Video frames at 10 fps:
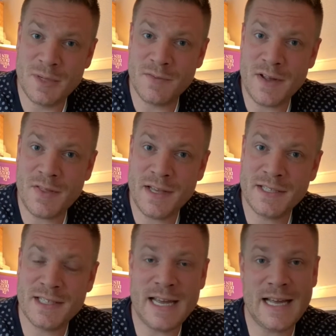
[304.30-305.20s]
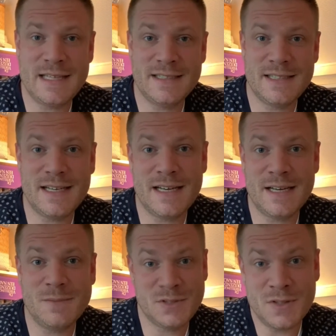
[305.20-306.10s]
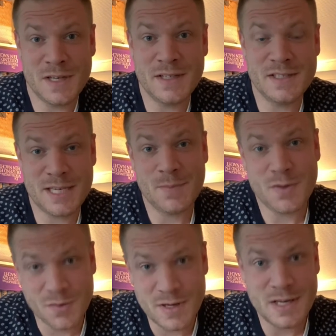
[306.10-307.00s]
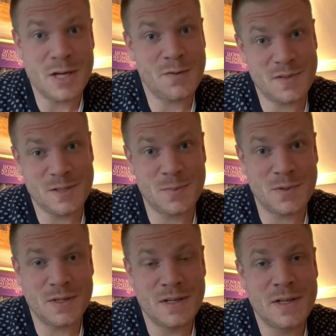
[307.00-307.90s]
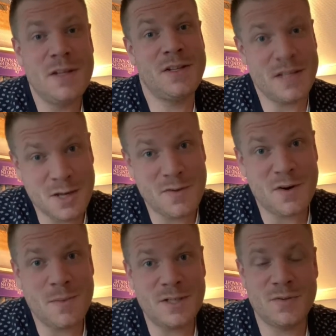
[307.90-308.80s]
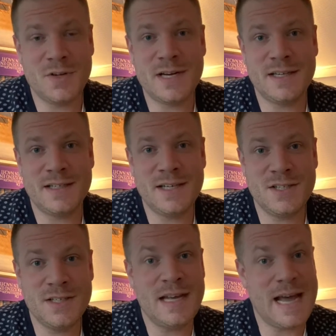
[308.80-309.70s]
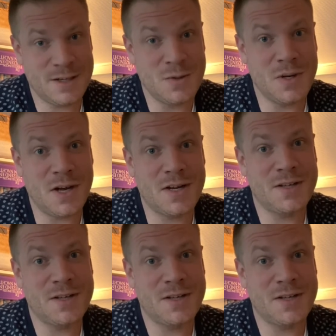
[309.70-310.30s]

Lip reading: ethics and studying chapter 3 of this book. Thank you very much for your kind attention and good luck.